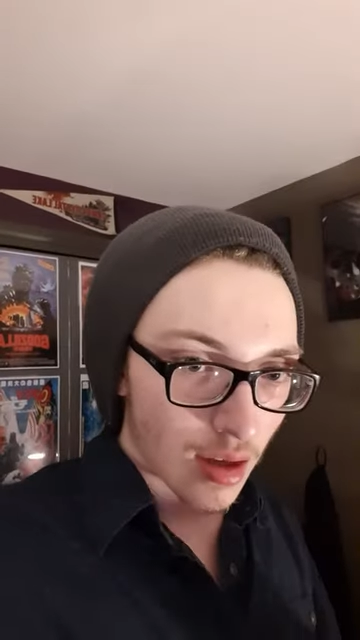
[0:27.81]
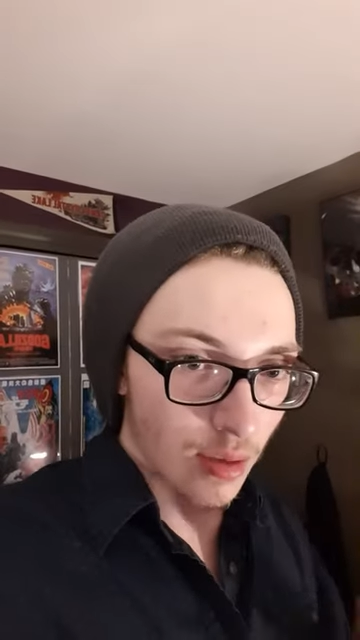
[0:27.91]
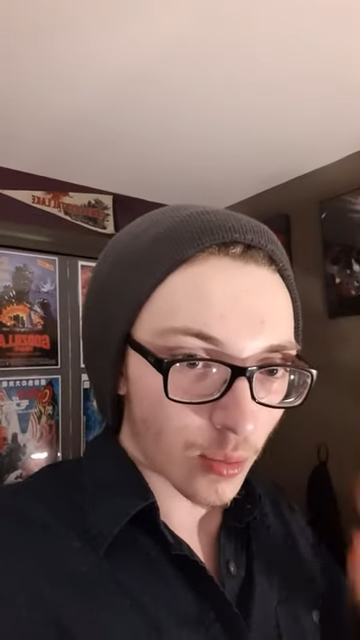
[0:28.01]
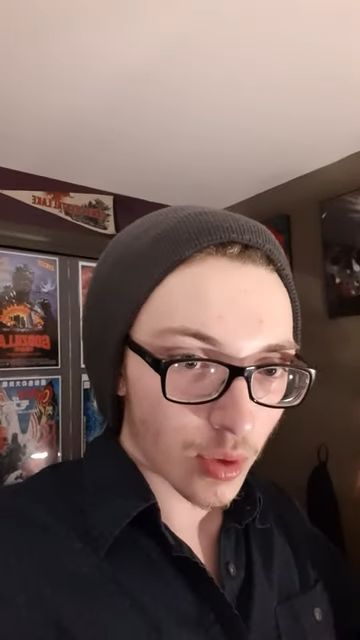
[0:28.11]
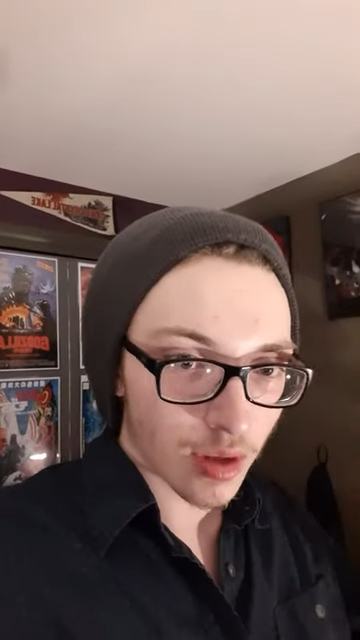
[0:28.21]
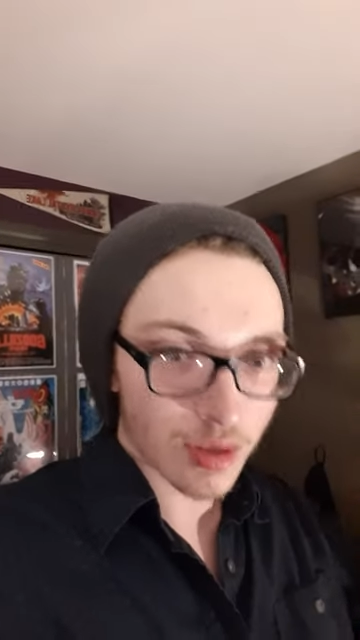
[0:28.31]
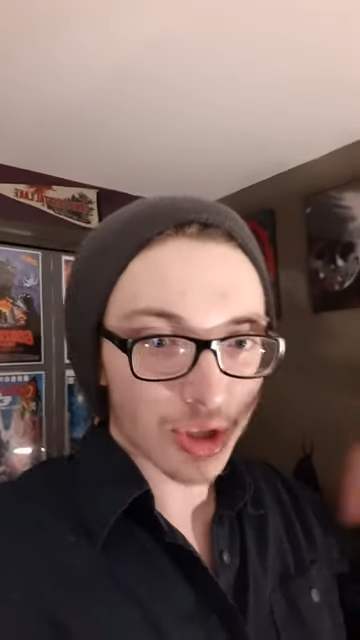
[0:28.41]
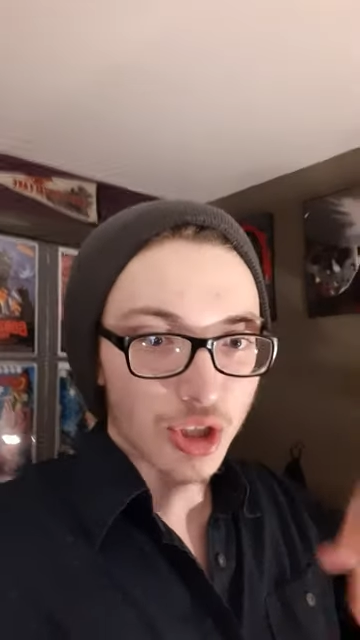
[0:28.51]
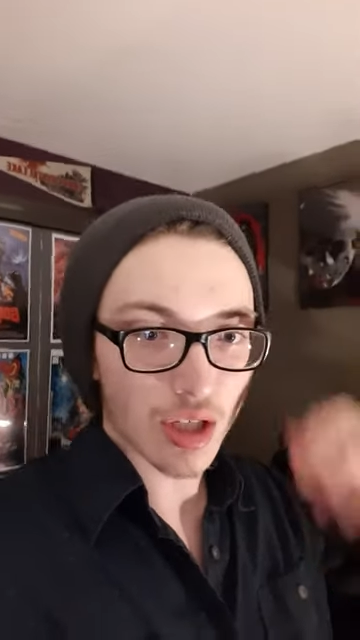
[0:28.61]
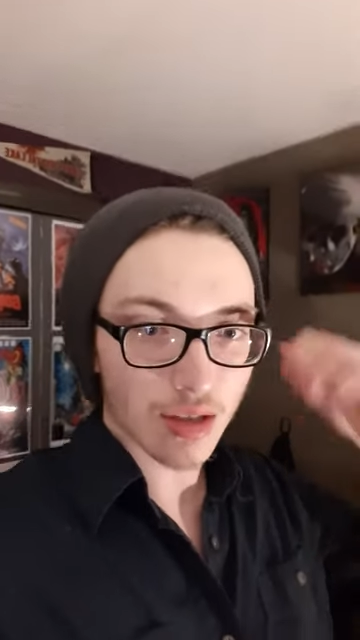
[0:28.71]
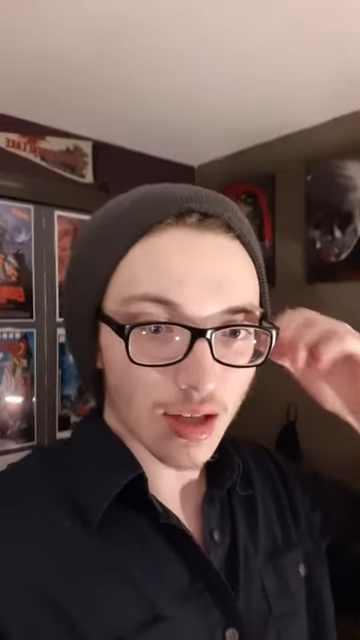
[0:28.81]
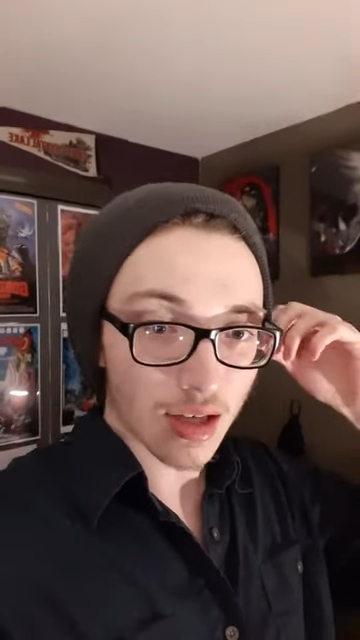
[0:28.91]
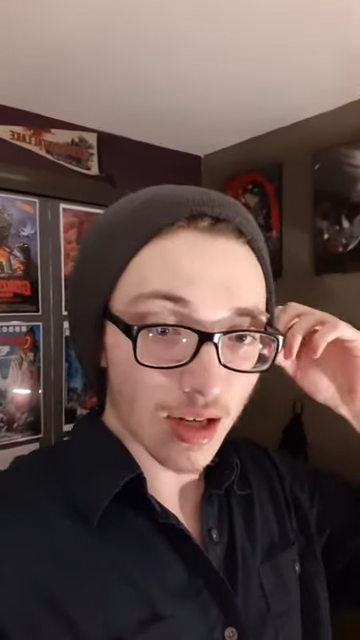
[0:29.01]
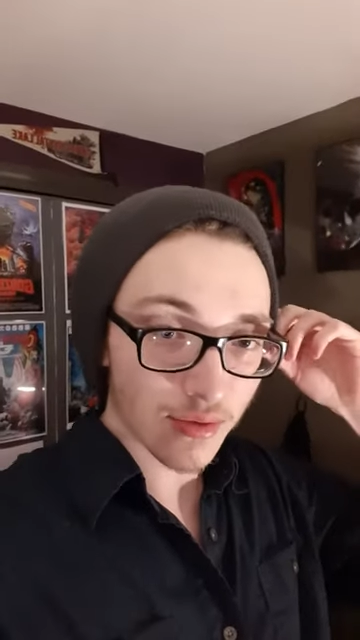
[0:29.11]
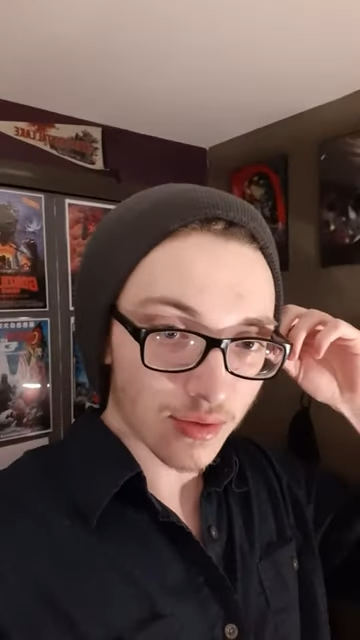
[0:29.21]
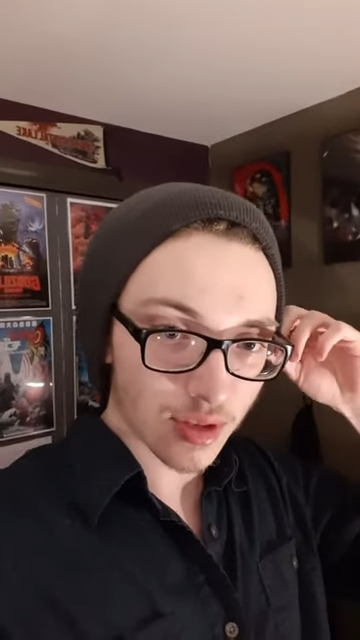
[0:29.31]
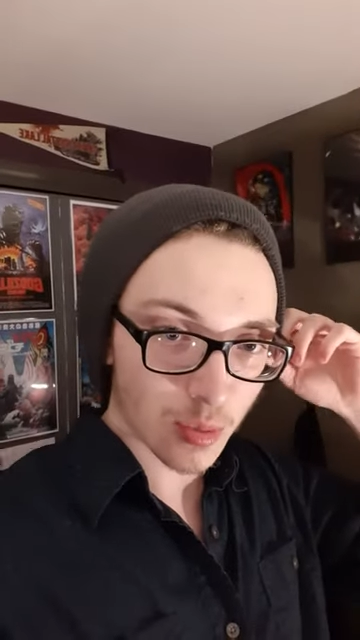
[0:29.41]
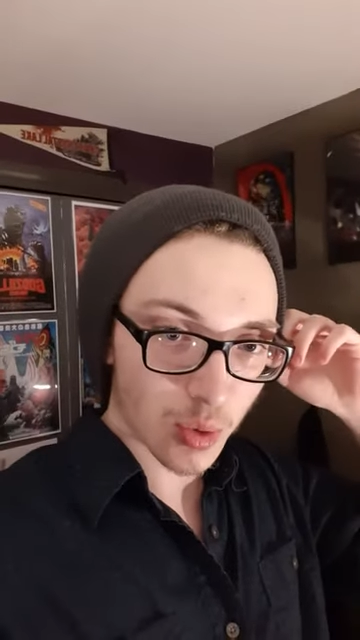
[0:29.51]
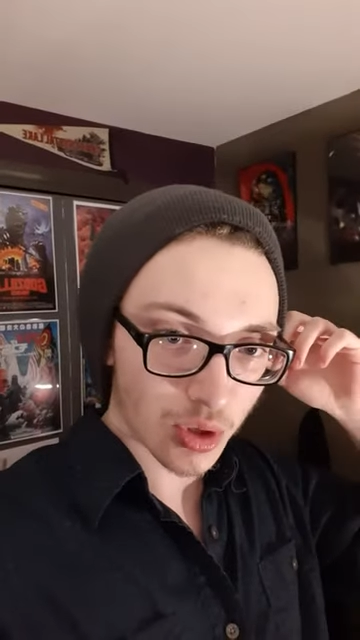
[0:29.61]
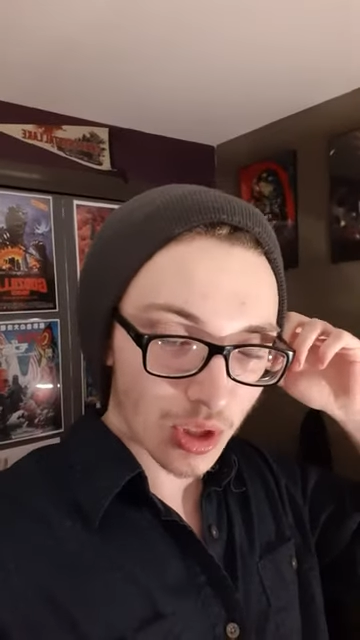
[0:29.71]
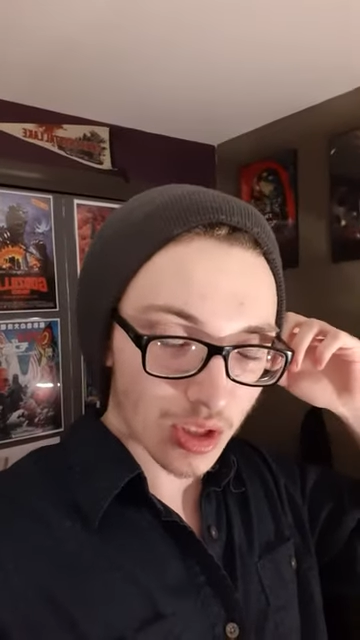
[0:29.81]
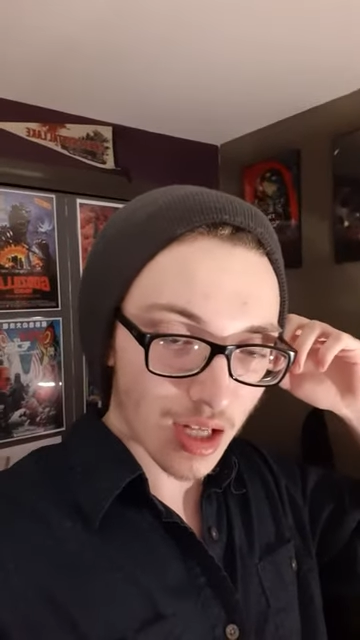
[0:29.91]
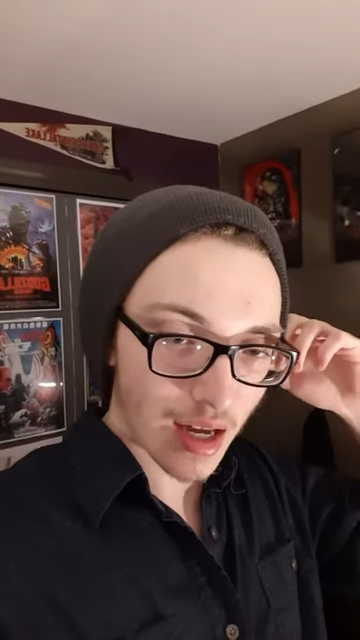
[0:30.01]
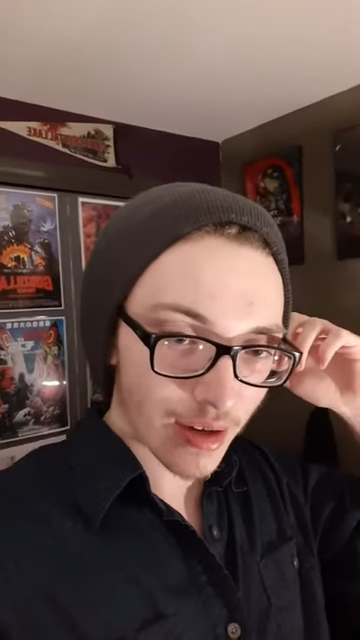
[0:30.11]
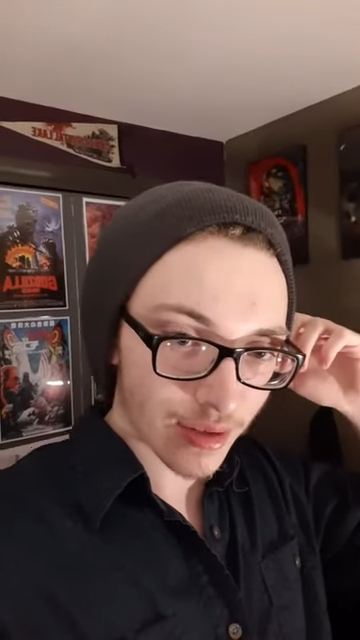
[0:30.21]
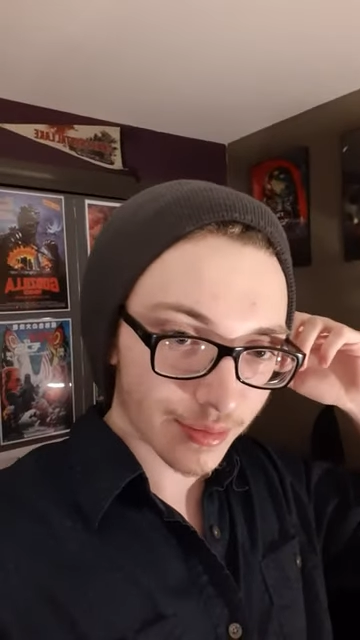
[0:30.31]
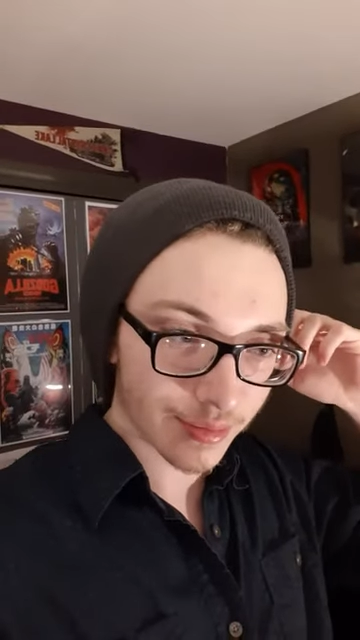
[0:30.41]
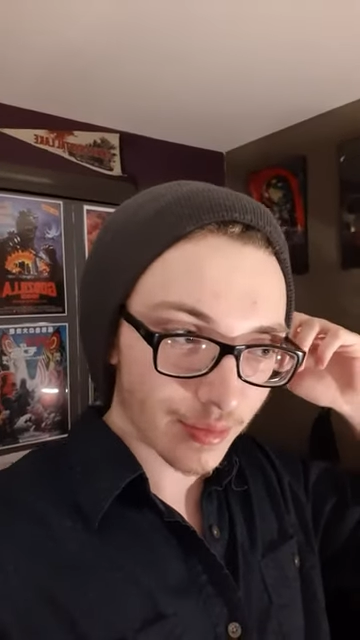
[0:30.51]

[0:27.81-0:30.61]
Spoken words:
with shit, and I was just tired.